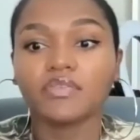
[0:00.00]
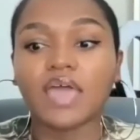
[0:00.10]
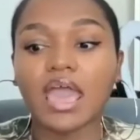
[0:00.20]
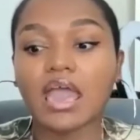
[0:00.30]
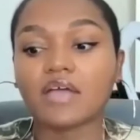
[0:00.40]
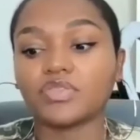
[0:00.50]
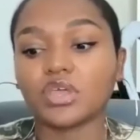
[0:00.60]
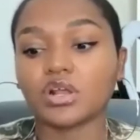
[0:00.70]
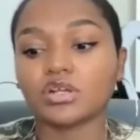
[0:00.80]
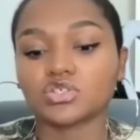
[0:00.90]
that
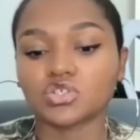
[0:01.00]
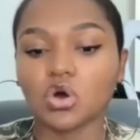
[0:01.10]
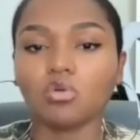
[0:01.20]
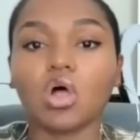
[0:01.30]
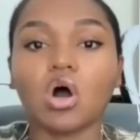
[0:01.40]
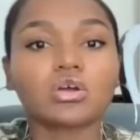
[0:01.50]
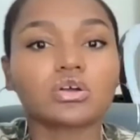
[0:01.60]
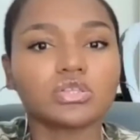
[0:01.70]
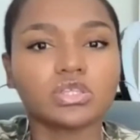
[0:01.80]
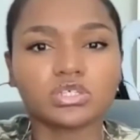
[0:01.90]
there is no
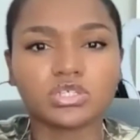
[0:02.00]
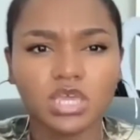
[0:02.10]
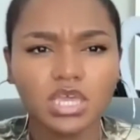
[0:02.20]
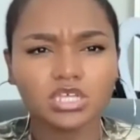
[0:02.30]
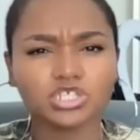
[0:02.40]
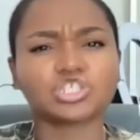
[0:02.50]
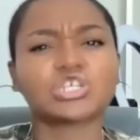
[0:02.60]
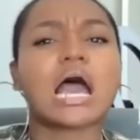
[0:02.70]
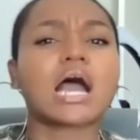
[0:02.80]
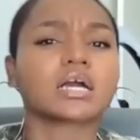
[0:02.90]
longer this
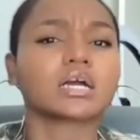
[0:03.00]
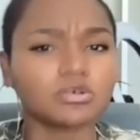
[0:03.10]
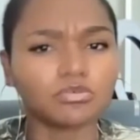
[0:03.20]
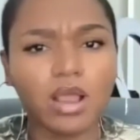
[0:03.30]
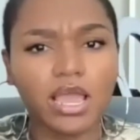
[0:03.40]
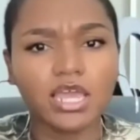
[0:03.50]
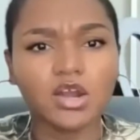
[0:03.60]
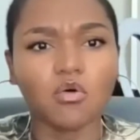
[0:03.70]
shock, right?